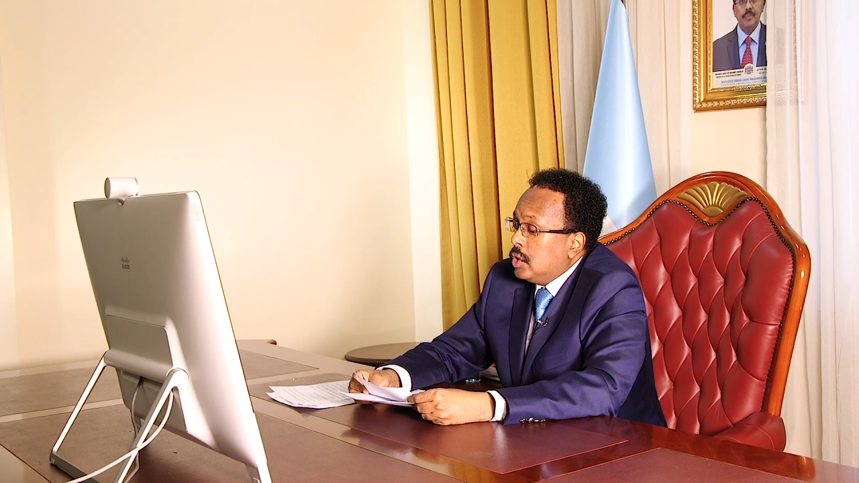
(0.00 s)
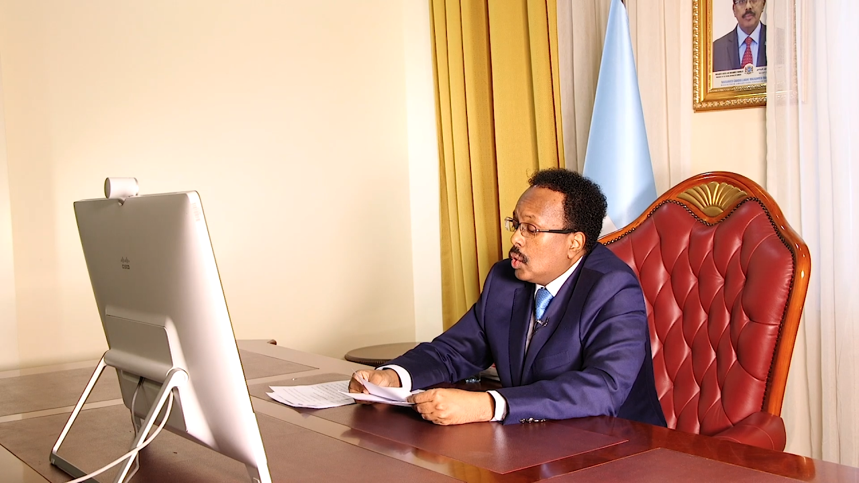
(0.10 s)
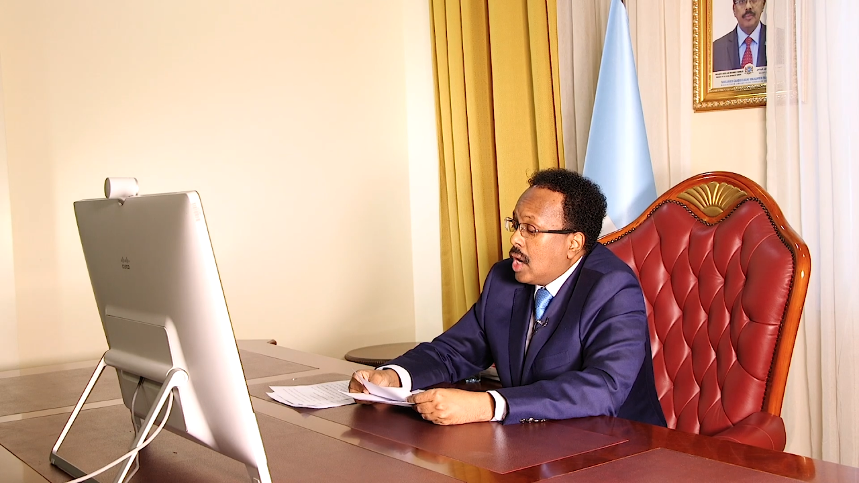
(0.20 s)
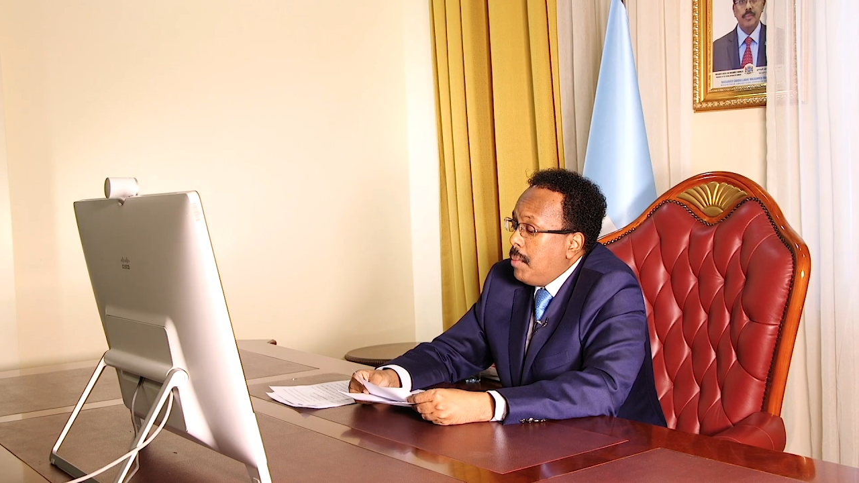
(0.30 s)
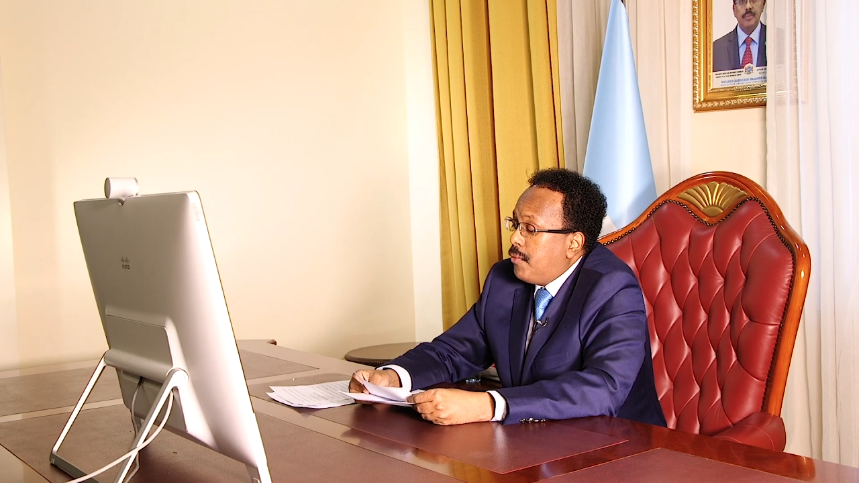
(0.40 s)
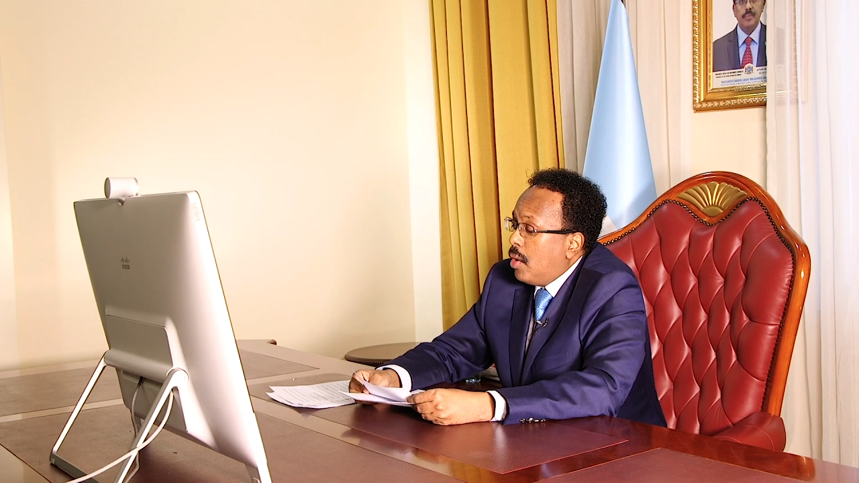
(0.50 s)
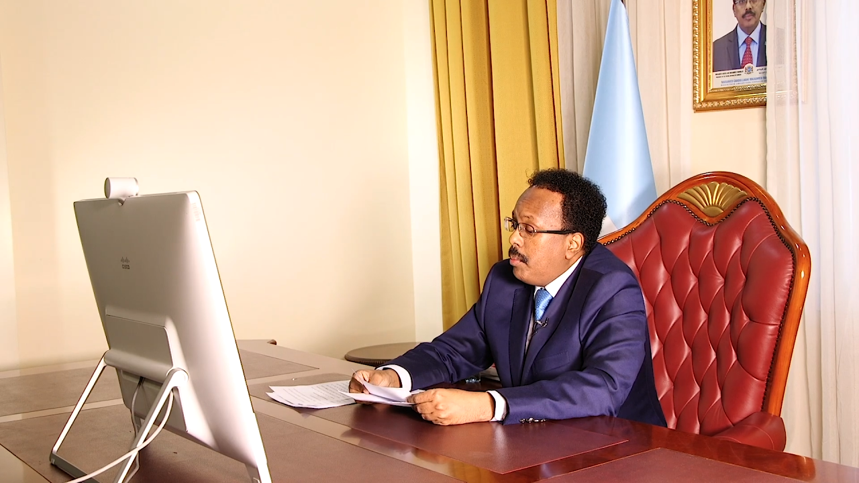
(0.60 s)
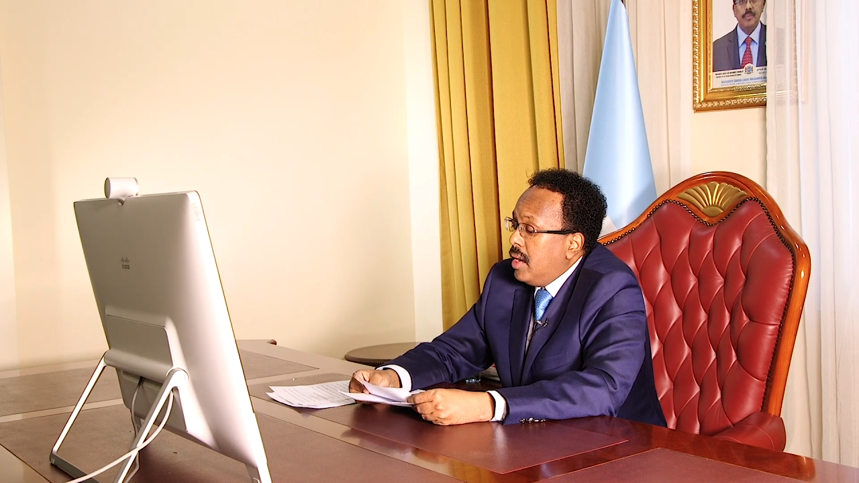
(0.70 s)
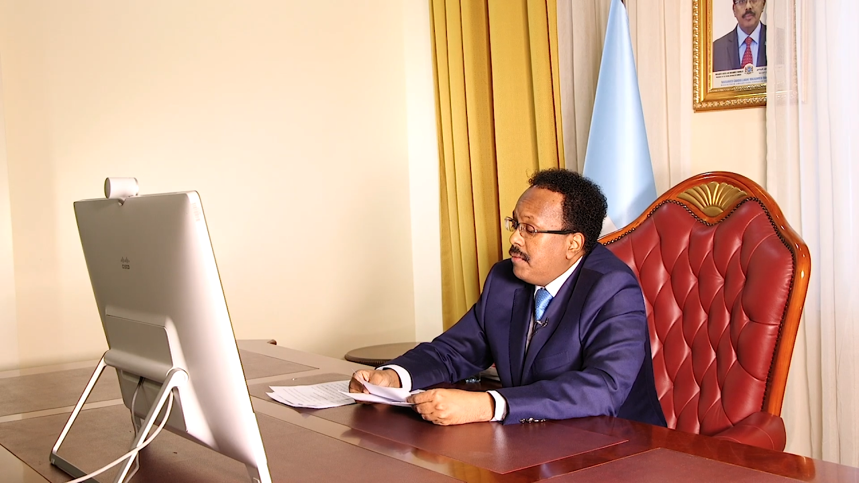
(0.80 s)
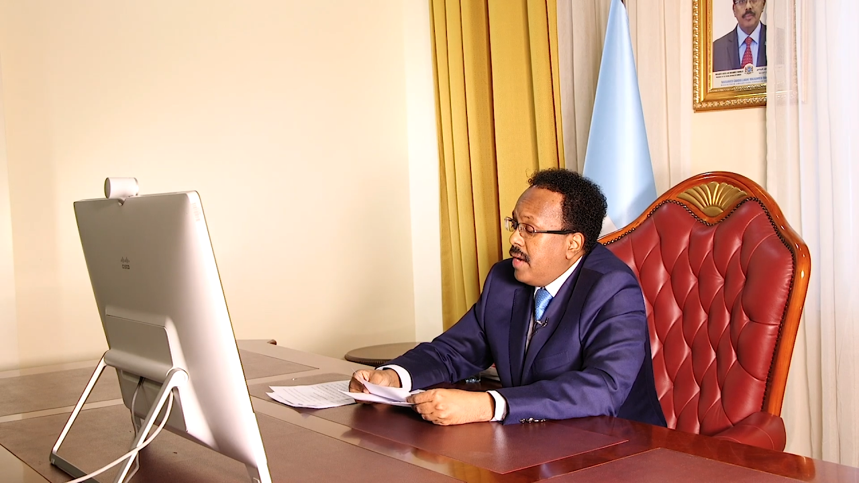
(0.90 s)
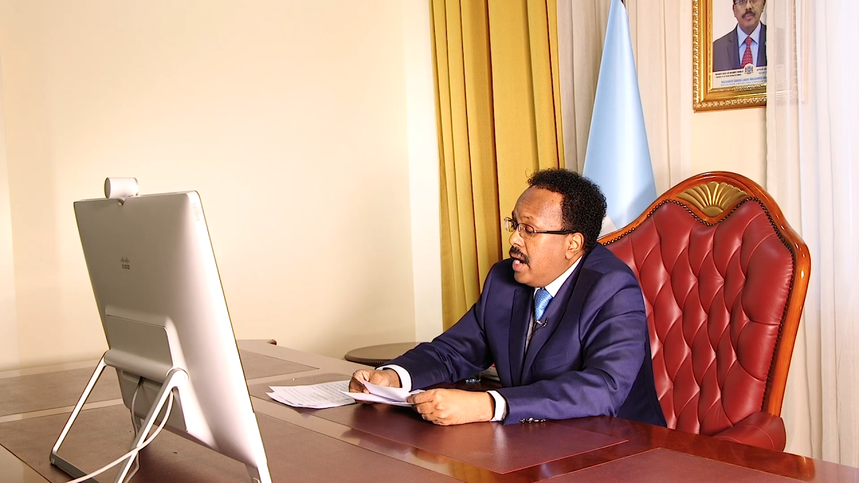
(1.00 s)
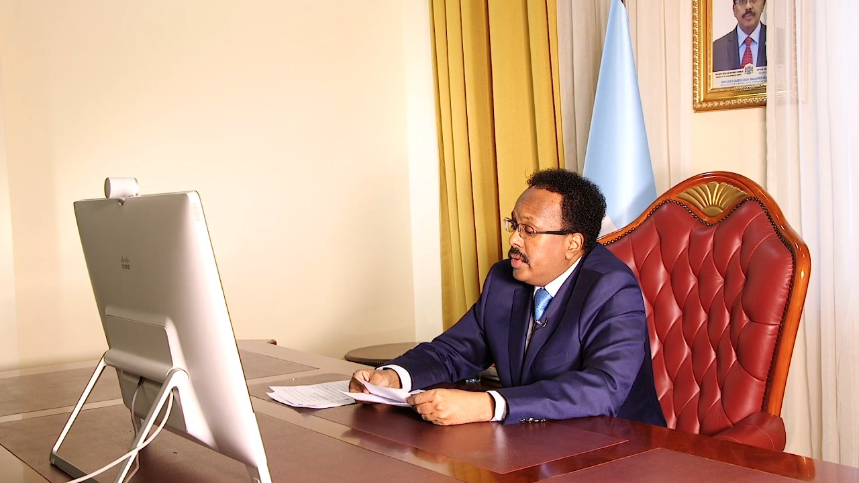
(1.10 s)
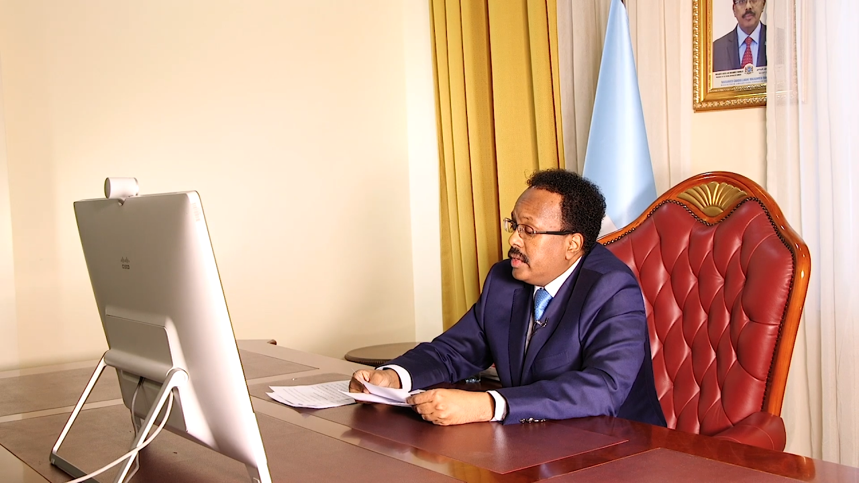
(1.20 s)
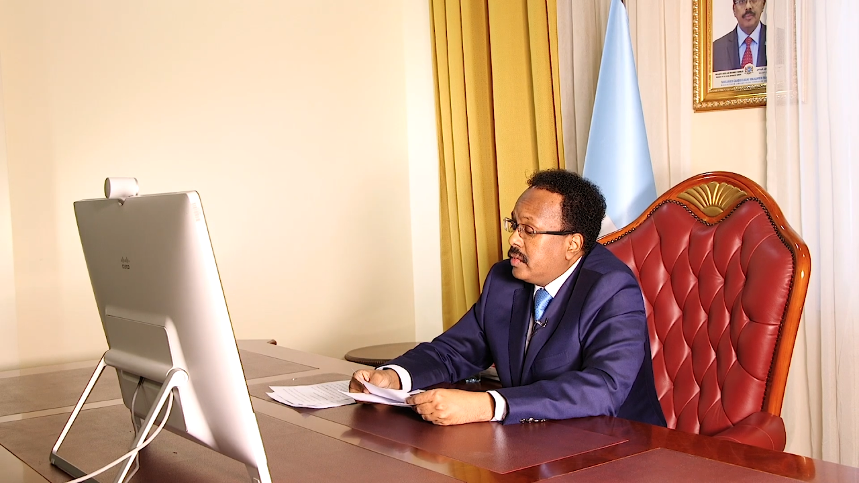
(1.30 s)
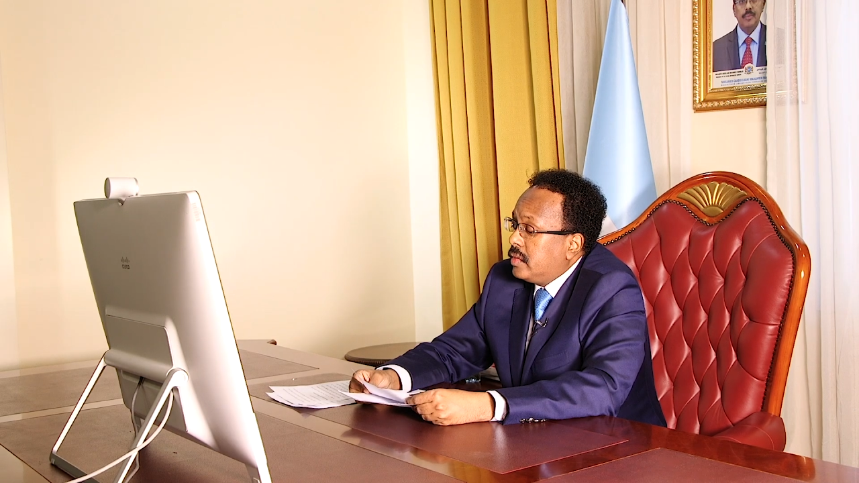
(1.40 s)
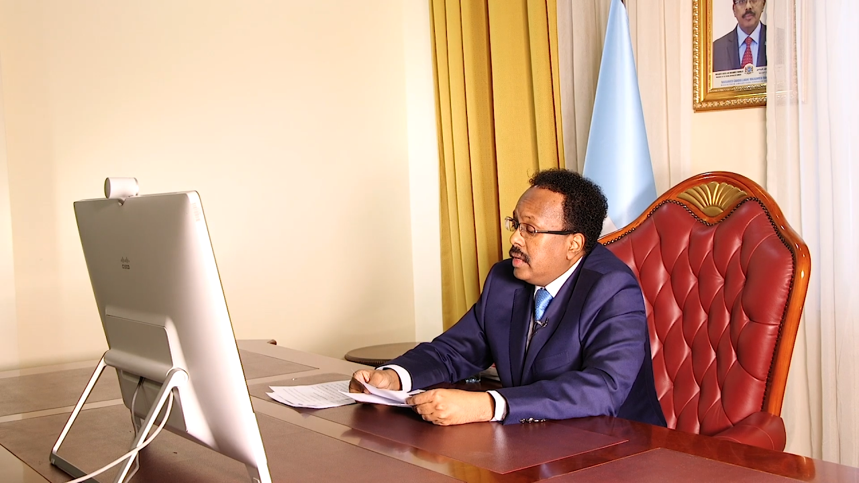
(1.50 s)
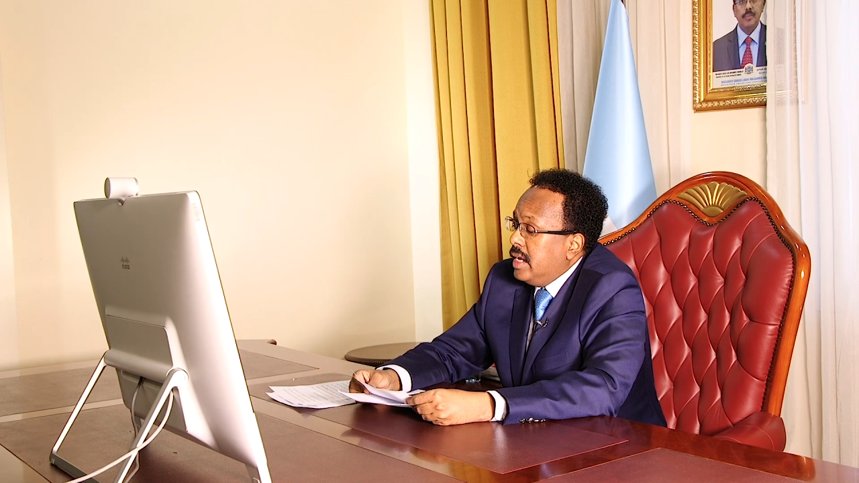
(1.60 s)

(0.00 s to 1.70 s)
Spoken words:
to come from virus